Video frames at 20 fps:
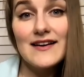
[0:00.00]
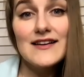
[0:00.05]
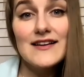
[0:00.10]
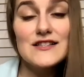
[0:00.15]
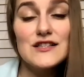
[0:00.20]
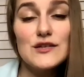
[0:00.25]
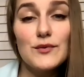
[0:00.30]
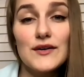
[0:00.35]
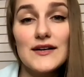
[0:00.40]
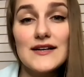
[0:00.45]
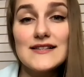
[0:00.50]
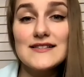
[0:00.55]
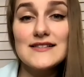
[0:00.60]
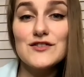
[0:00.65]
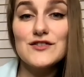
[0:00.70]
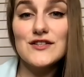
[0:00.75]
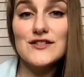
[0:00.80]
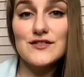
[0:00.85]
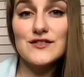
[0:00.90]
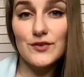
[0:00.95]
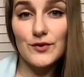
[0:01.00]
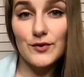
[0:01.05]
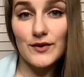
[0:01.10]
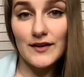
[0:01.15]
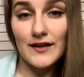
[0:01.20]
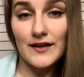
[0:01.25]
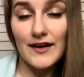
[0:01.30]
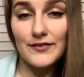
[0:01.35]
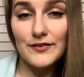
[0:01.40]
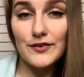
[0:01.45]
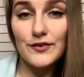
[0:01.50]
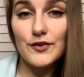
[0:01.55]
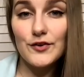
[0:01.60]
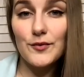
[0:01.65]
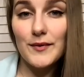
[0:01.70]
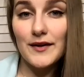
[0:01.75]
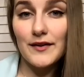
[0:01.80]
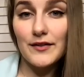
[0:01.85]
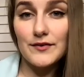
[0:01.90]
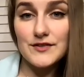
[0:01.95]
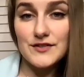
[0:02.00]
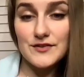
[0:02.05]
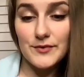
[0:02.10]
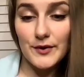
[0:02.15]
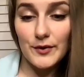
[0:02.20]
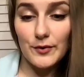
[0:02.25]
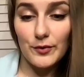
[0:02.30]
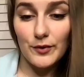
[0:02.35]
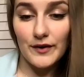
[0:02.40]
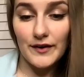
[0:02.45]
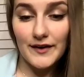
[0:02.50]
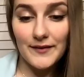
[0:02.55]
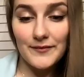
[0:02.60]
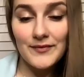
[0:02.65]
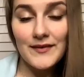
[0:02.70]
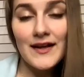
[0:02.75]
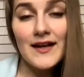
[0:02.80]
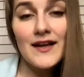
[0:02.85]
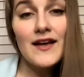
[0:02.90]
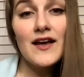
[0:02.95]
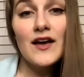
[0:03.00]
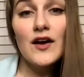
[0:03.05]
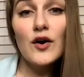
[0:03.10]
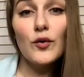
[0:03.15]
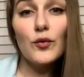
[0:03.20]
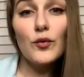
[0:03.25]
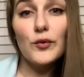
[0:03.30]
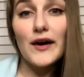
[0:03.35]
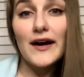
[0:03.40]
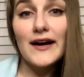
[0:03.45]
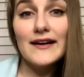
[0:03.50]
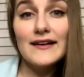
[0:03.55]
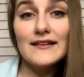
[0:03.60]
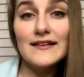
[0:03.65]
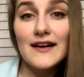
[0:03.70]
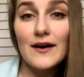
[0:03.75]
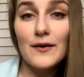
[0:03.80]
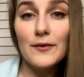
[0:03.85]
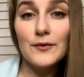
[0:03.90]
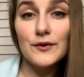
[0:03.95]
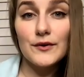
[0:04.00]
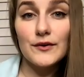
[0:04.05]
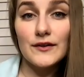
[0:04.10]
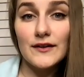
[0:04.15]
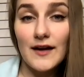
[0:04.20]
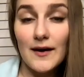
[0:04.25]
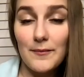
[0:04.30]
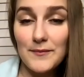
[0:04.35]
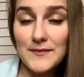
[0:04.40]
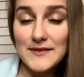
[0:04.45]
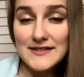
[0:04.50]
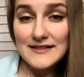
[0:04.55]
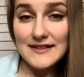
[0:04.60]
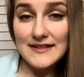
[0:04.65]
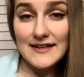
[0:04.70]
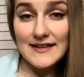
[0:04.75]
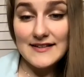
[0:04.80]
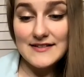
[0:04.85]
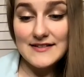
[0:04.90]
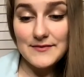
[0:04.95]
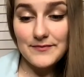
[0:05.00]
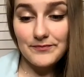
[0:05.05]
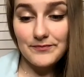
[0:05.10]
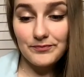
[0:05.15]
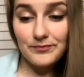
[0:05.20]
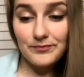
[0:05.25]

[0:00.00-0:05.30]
So what I suggest doing after you make this recording, write down your top mistakes,